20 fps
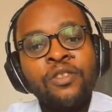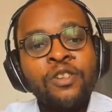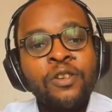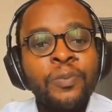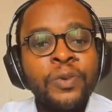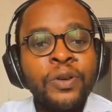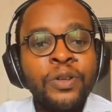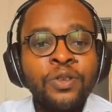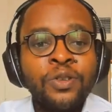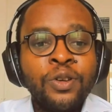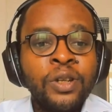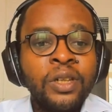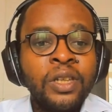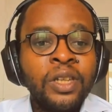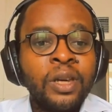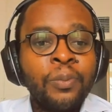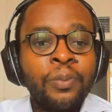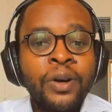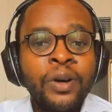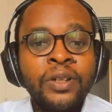We've been
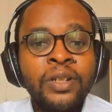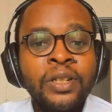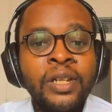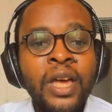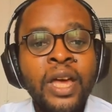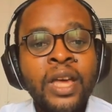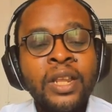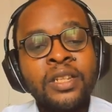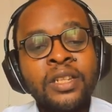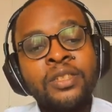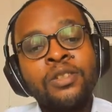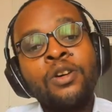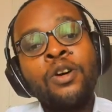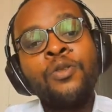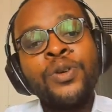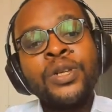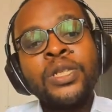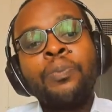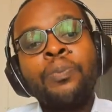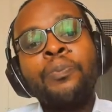talking about, it has
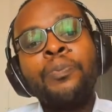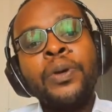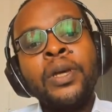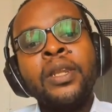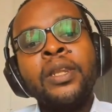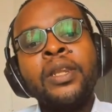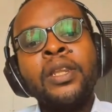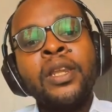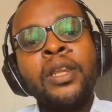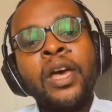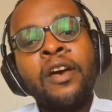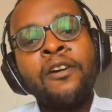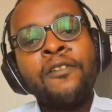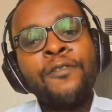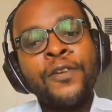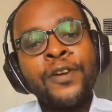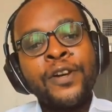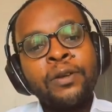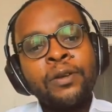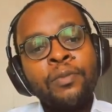always been a
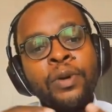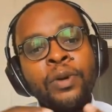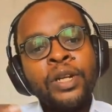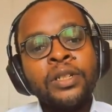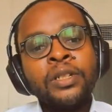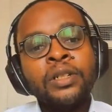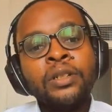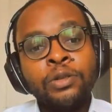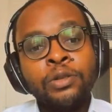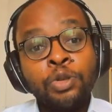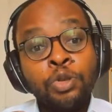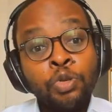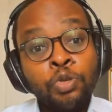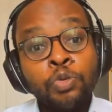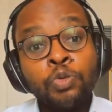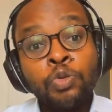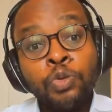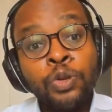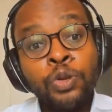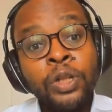fundamental
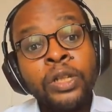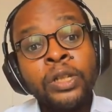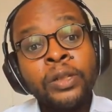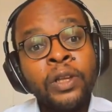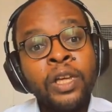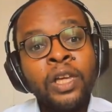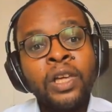tool